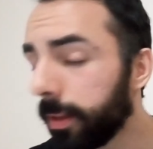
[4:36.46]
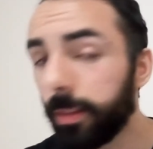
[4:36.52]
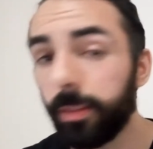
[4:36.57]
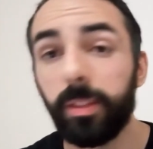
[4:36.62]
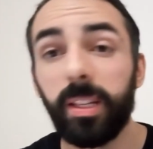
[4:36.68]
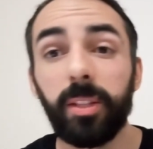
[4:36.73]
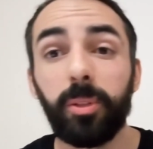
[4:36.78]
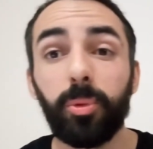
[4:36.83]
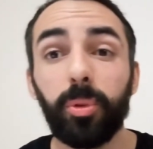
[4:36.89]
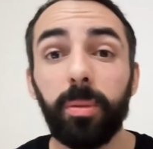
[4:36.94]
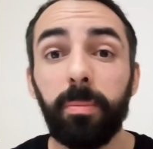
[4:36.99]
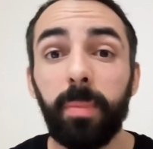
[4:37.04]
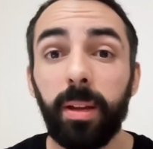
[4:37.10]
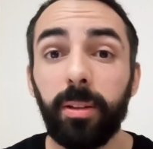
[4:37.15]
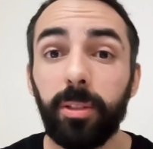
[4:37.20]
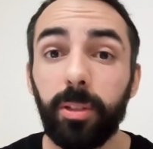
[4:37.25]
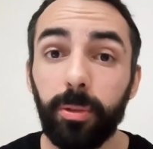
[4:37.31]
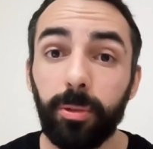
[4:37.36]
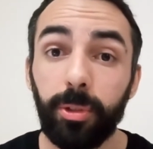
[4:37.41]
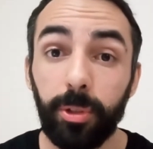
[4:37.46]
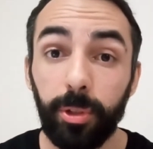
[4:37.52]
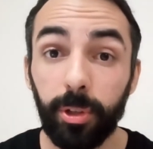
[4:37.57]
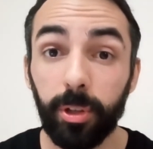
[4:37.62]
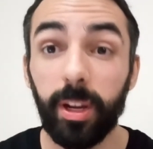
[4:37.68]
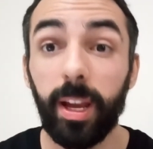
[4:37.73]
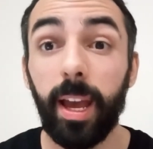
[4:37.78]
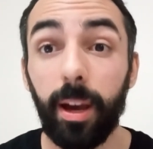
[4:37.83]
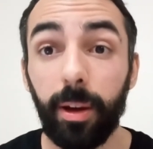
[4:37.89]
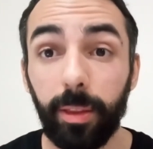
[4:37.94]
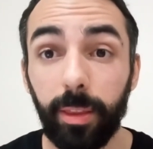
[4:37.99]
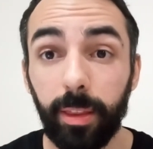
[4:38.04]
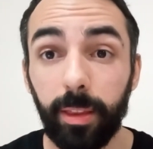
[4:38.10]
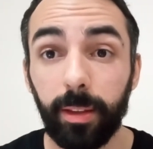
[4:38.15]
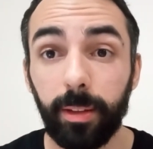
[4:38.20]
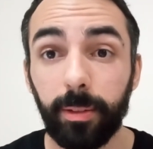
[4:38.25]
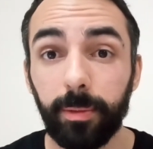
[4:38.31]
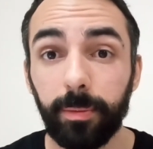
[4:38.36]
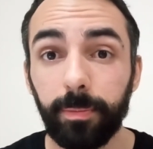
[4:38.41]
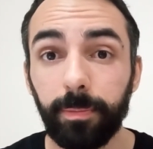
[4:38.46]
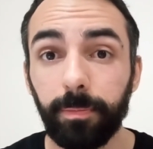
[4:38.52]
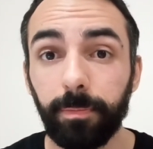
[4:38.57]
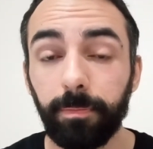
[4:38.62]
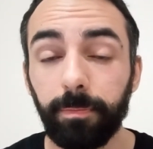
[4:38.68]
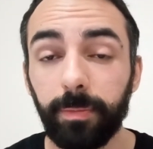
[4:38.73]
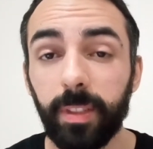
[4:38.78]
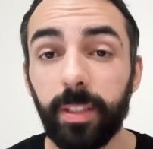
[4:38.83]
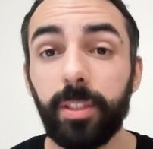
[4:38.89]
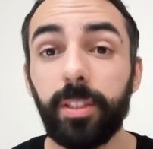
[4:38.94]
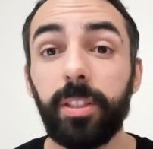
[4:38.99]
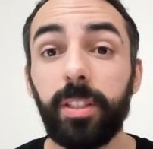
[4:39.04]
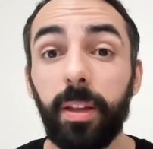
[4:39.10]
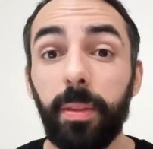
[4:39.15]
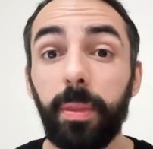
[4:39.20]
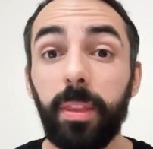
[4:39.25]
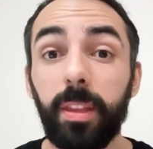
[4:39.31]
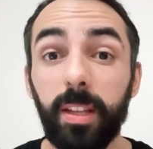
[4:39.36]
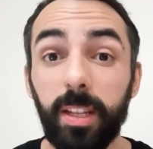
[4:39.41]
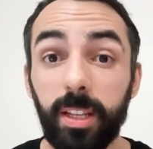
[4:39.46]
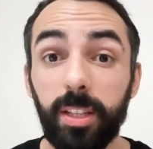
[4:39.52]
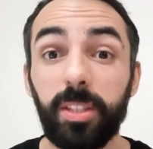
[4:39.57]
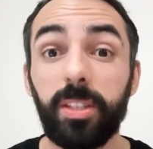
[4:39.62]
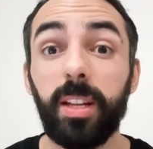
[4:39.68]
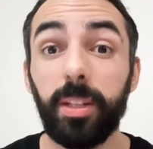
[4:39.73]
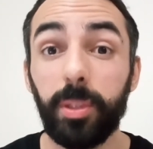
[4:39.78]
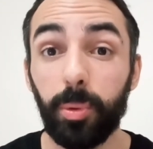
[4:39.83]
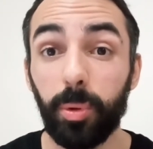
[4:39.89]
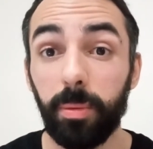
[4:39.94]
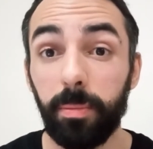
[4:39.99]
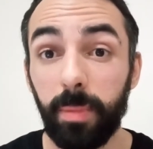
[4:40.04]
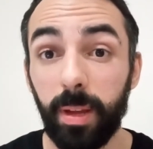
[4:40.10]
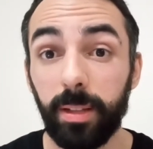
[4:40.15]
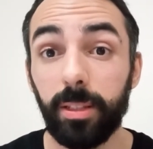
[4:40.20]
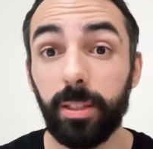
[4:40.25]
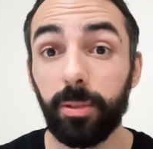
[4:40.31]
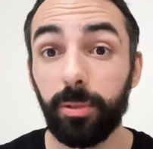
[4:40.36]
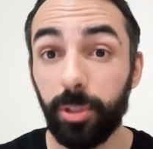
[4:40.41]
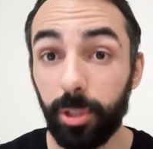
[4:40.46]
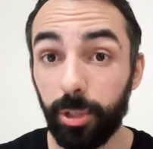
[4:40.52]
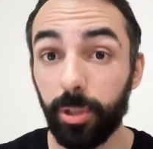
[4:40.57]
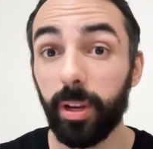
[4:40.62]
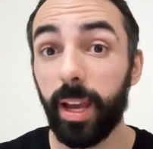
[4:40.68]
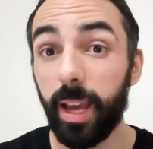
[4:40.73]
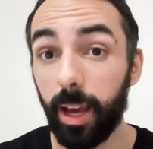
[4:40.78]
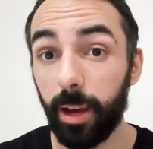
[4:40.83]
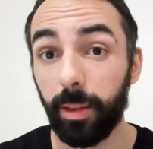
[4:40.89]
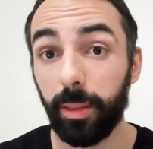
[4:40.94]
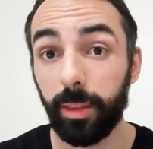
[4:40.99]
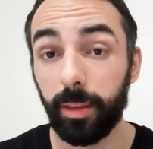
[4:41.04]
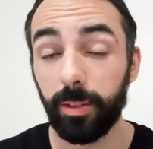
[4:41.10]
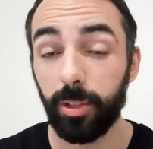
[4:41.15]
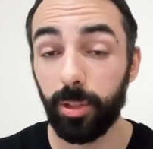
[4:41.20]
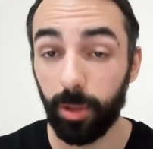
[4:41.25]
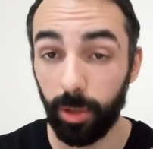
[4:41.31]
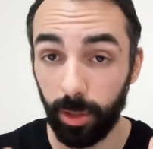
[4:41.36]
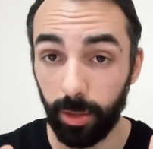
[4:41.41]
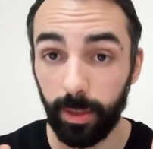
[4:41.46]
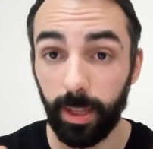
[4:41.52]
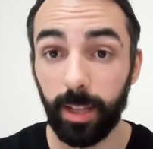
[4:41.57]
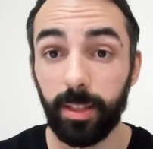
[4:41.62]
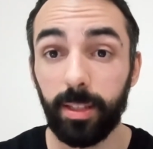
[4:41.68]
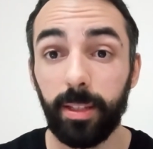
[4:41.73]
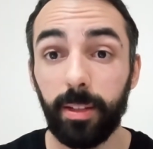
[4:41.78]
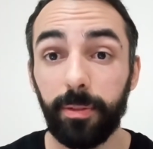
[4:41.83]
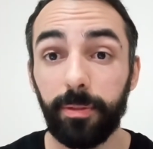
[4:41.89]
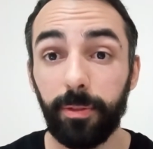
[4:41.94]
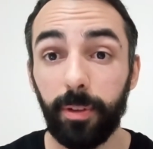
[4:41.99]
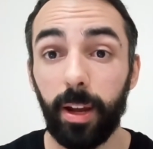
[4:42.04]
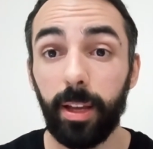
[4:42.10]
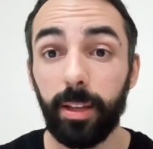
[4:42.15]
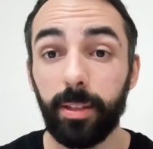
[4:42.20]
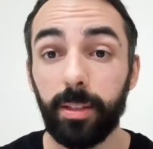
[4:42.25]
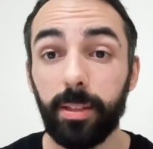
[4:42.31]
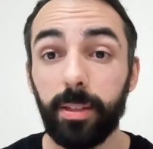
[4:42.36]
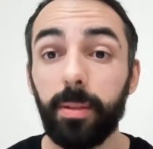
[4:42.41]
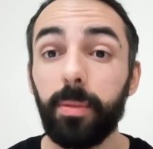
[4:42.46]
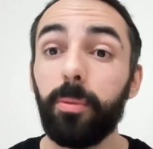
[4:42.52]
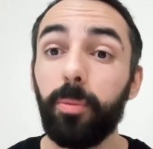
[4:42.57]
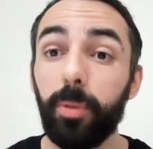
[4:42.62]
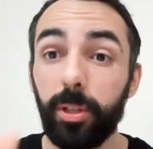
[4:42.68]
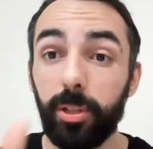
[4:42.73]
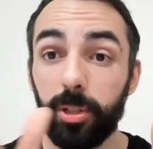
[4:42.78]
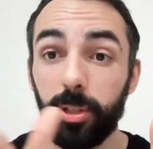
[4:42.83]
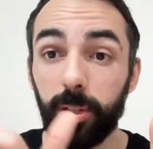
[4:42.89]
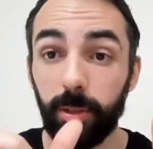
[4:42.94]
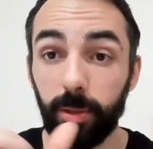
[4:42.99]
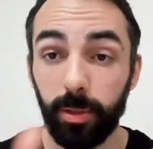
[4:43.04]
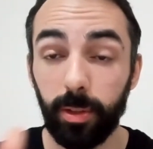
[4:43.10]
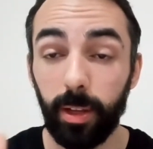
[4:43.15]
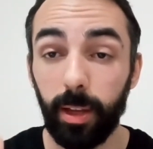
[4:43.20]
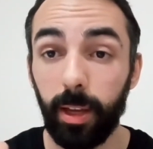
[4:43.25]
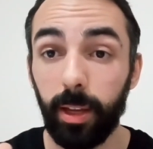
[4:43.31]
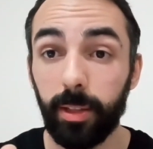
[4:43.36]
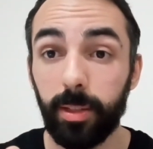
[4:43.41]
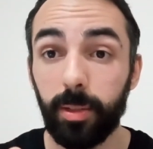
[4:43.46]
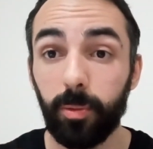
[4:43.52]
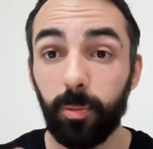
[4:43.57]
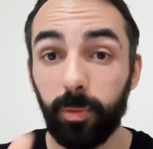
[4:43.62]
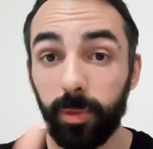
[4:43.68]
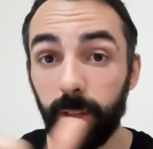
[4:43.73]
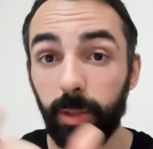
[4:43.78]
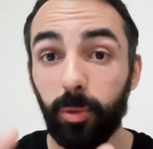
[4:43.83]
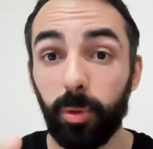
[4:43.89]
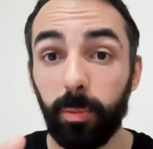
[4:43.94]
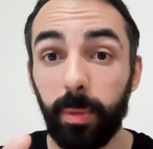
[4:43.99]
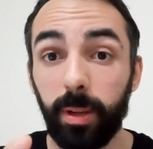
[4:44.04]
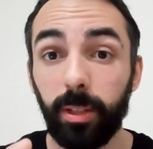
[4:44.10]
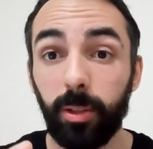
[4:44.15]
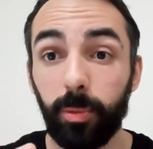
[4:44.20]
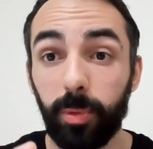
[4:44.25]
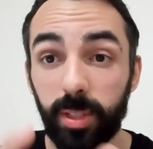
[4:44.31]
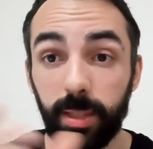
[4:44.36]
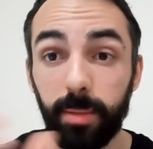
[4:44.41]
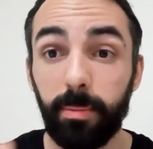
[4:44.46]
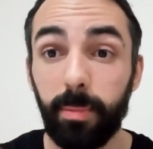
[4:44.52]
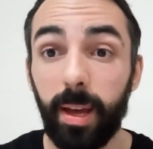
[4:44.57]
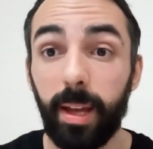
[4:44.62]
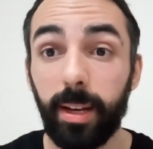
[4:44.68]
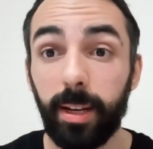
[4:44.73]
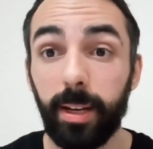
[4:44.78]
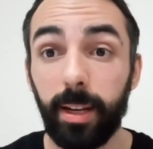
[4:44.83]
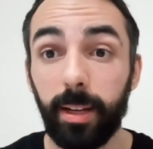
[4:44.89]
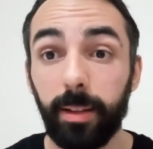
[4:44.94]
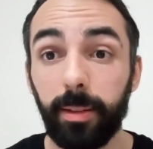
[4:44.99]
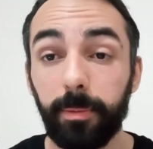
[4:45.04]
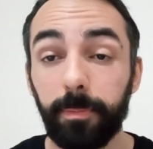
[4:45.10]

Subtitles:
detrimental to your health. Something is detrimental to your health. So that's the phrase which detrimental was embedded in.